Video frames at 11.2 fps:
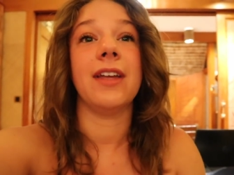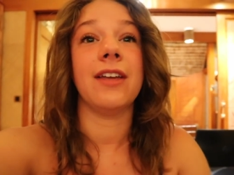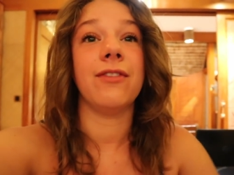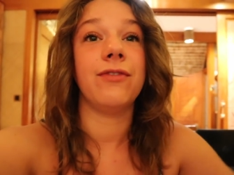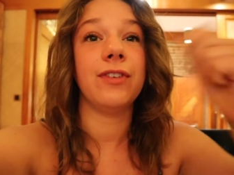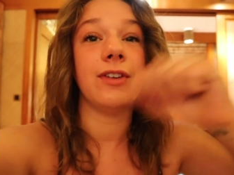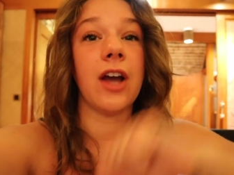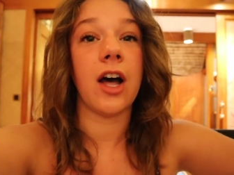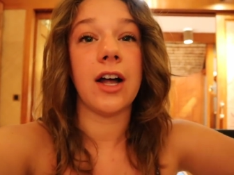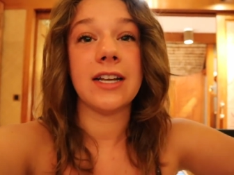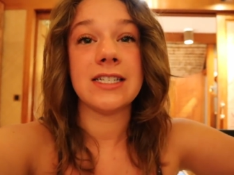If you
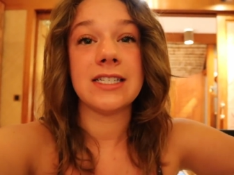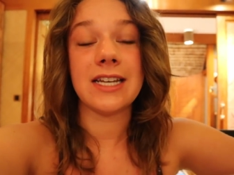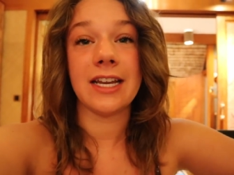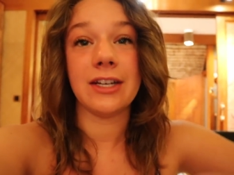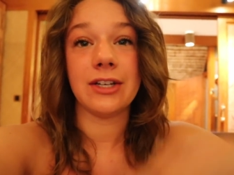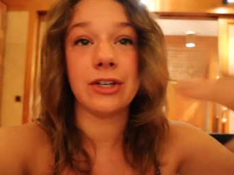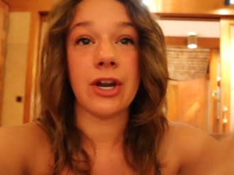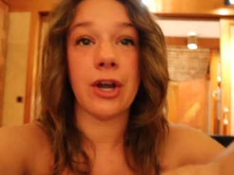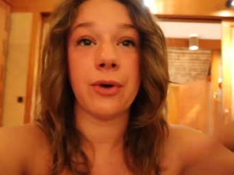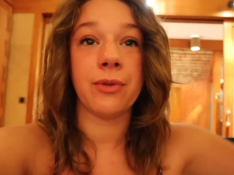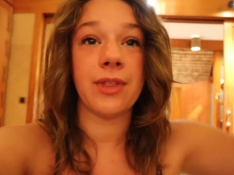guys didn't
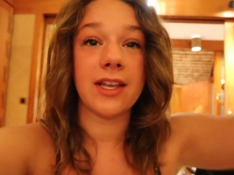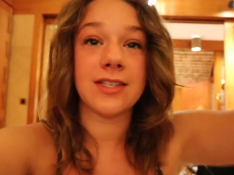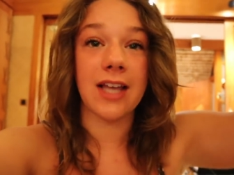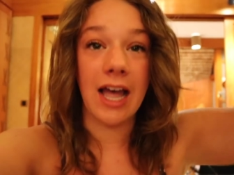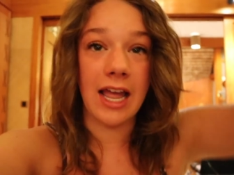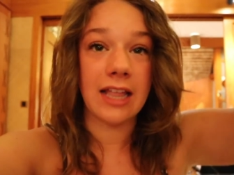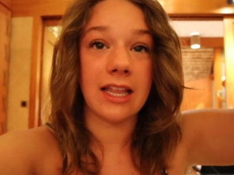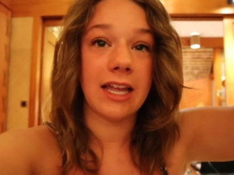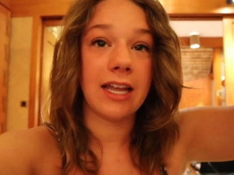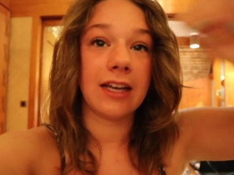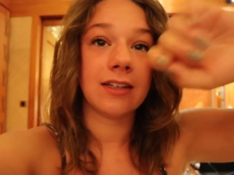know, this
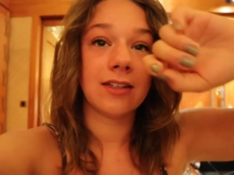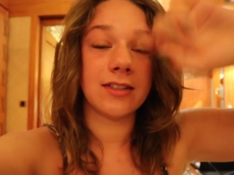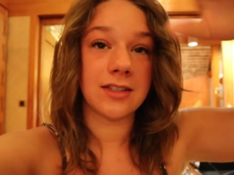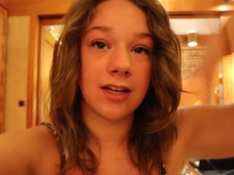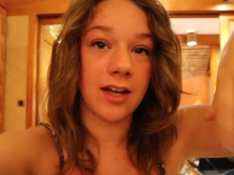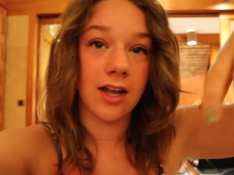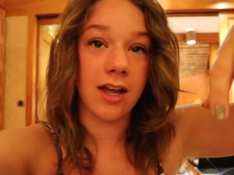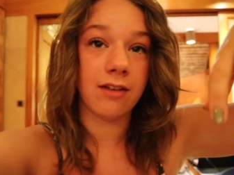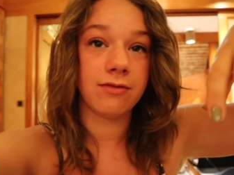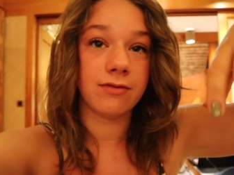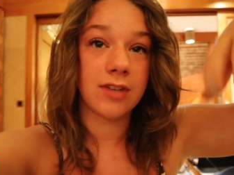island
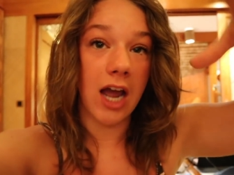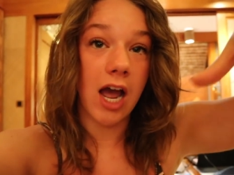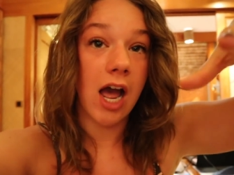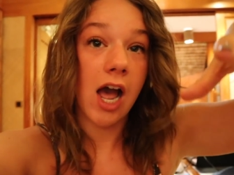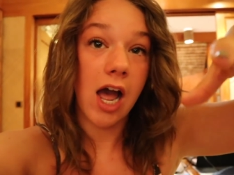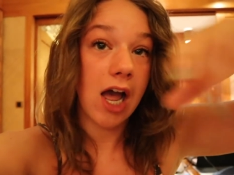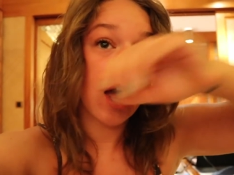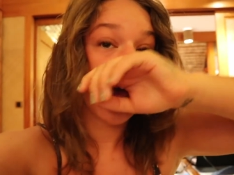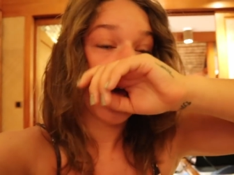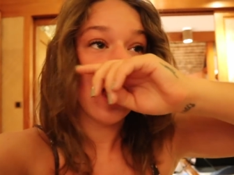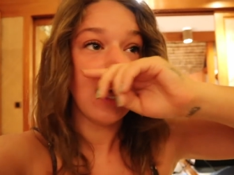of Taha'a
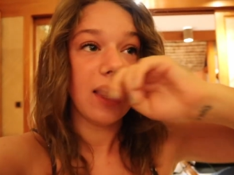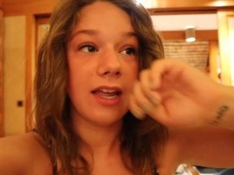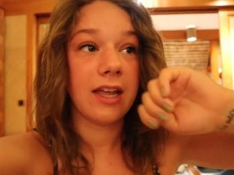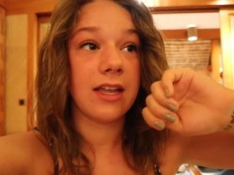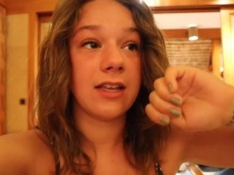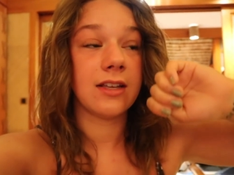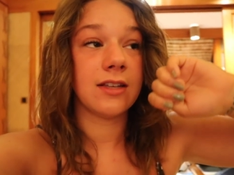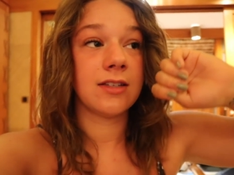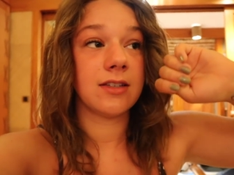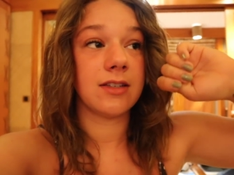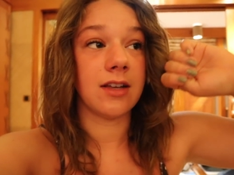
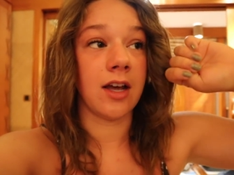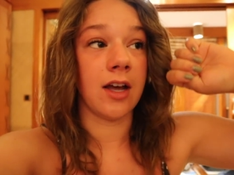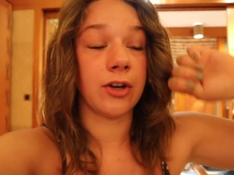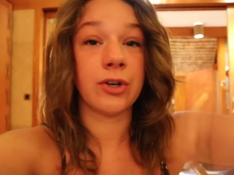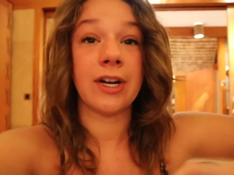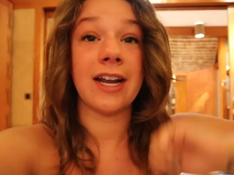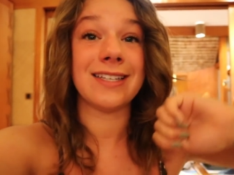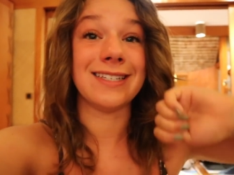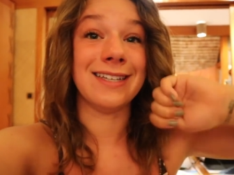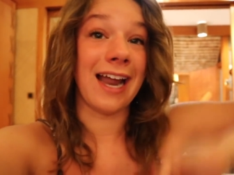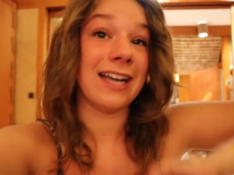is creates
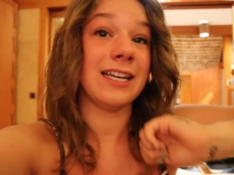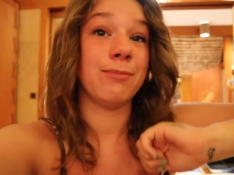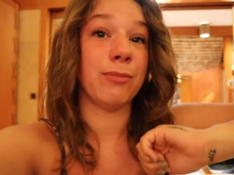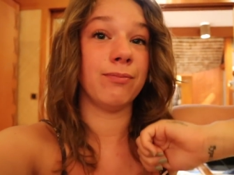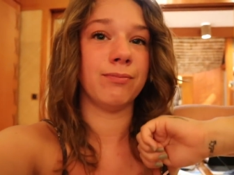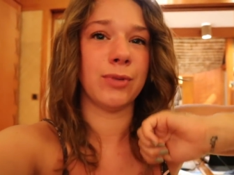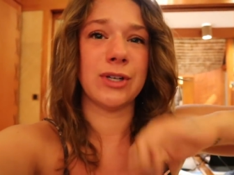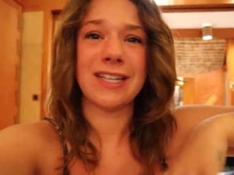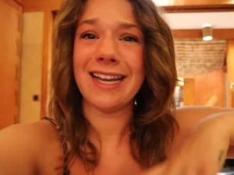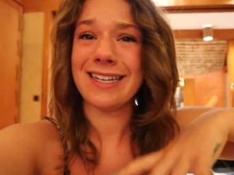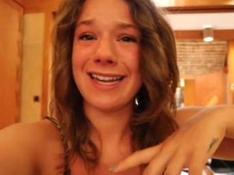90%,
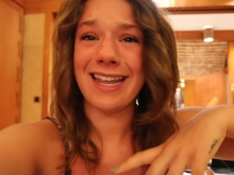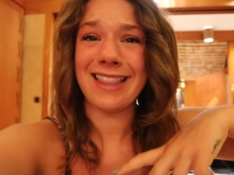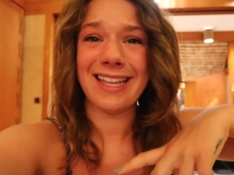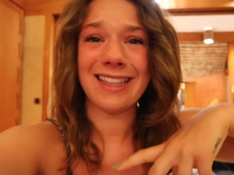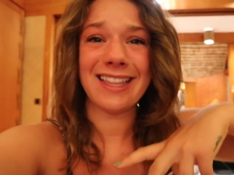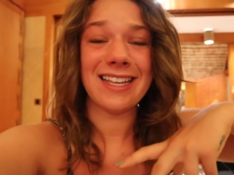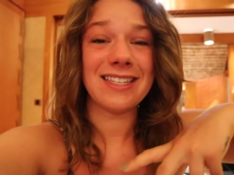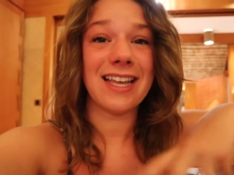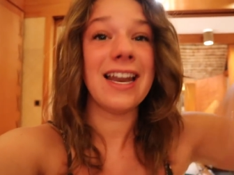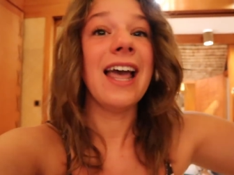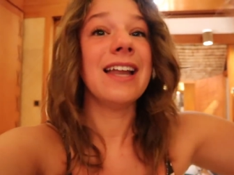I think they
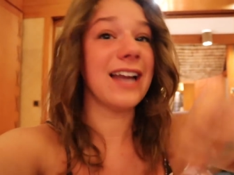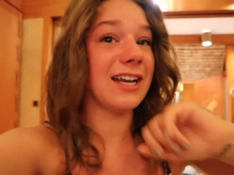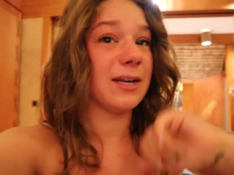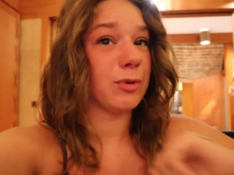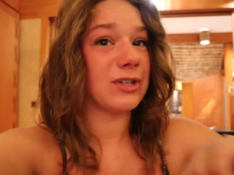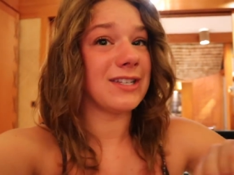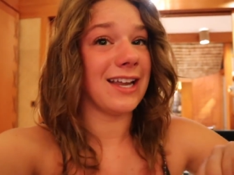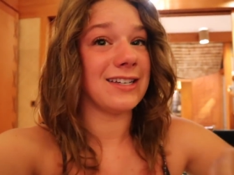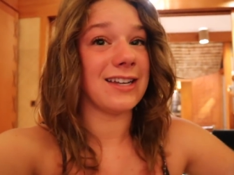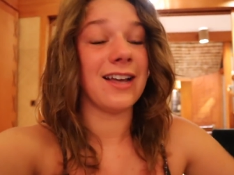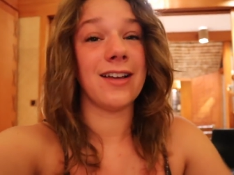said,
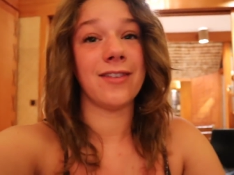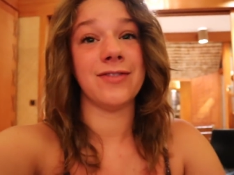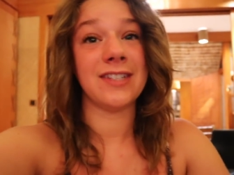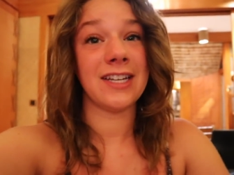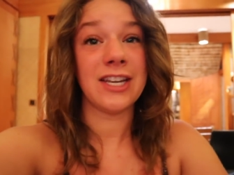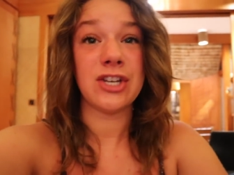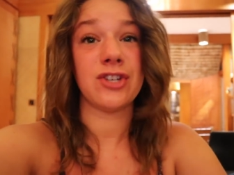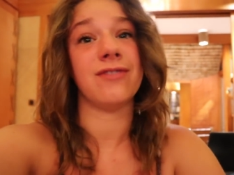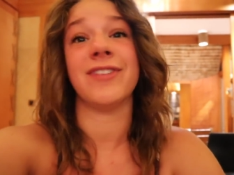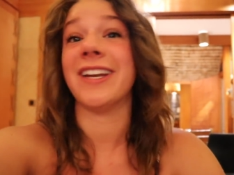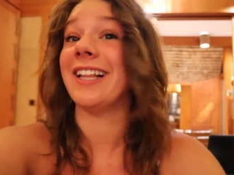90% of
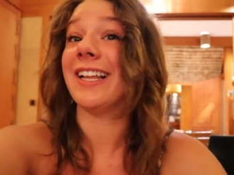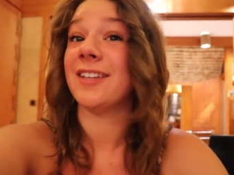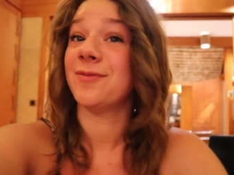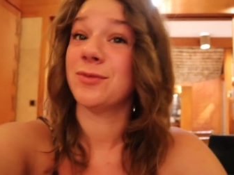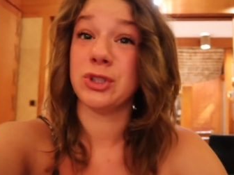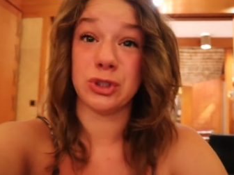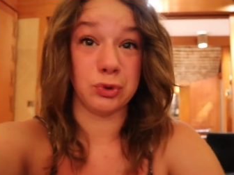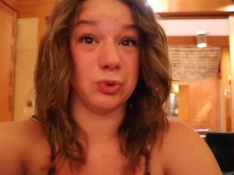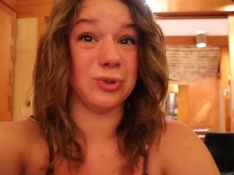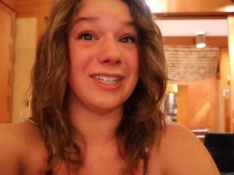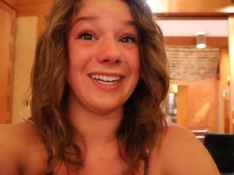Tahitian vanilla, which is
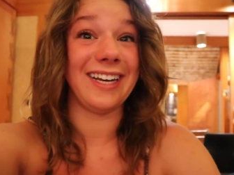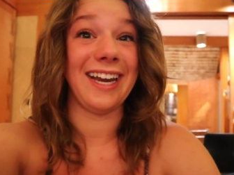really